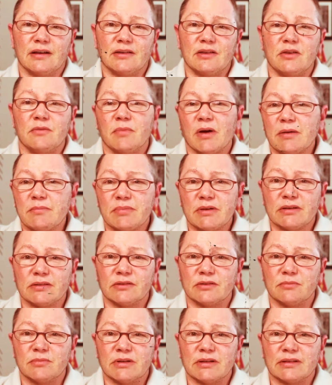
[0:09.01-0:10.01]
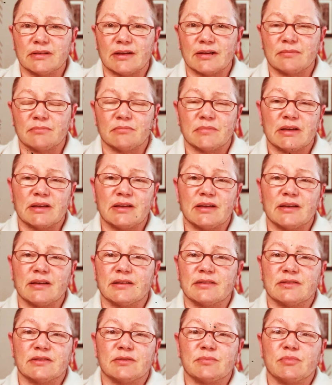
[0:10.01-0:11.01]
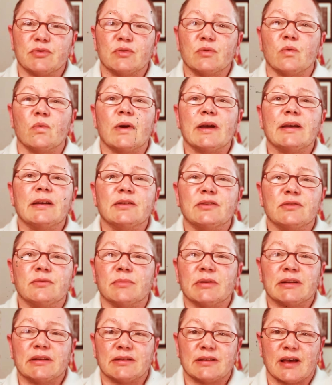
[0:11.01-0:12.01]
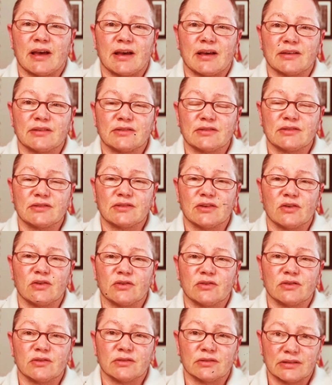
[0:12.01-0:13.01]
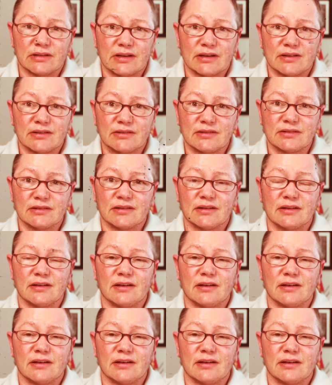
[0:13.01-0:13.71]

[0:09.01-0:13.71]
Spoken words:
You might be a little bit like me and just put way too many tasks on your list.